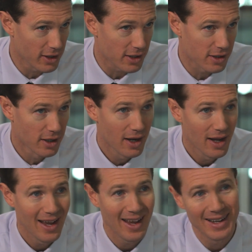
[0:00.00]
this.
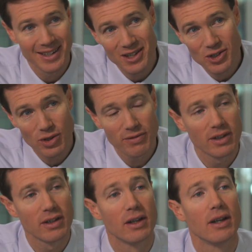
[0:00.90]
And it has
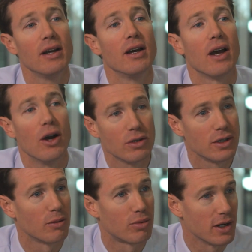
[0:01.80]
driven
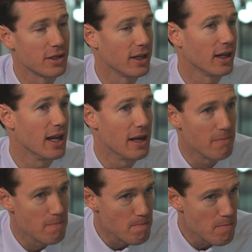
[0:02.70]
hotel pricing
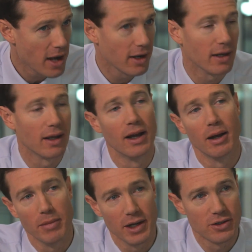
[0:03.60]
in many
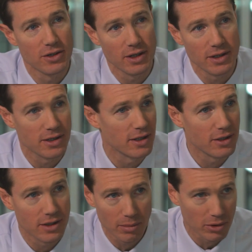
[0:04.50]
major cities into
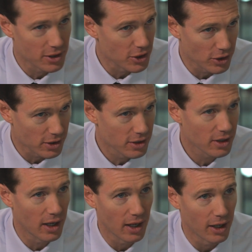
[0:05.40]
double-digit
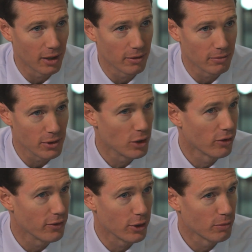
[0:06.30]

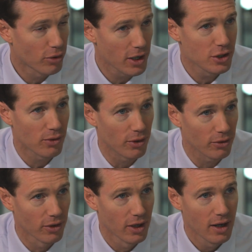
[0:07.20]
year-over-year price
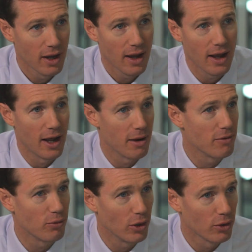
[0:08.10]
growth.
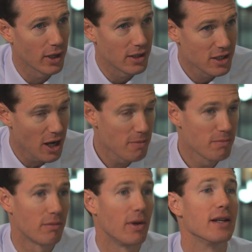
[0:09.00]
If we look at some